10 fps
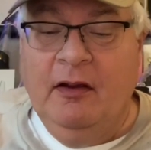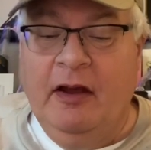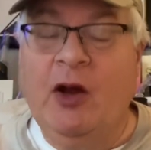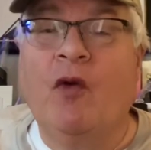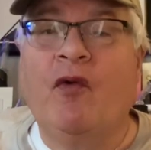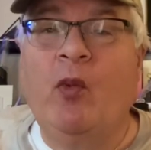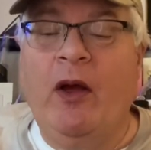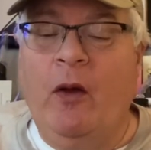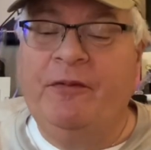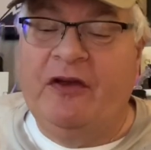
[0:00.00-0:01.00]
It
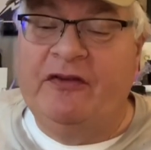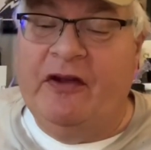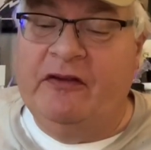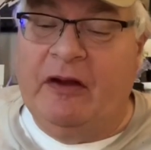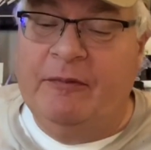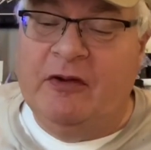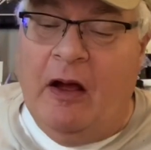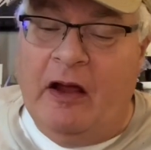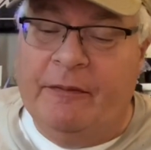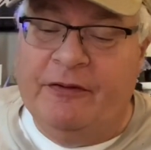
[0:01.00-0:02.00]
overwhelms us at some
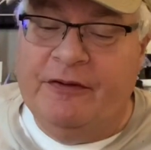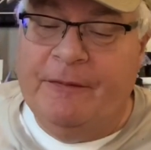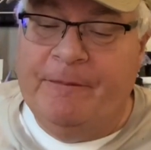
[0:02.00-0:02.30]
times.